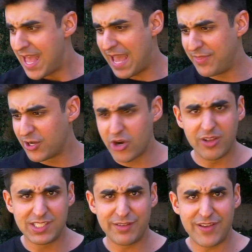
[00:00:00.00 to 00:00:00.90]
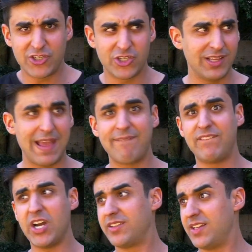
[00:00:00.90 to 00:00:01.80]
and the girl is eventually like,
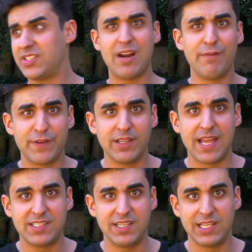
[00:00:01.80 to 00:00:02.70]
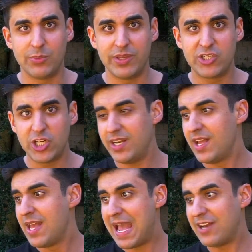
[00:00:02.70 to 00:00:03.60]
fuck this, I don't feel like dealing with shit,
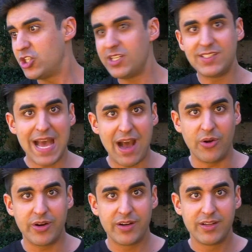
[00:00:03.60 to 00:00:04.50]
and she's out.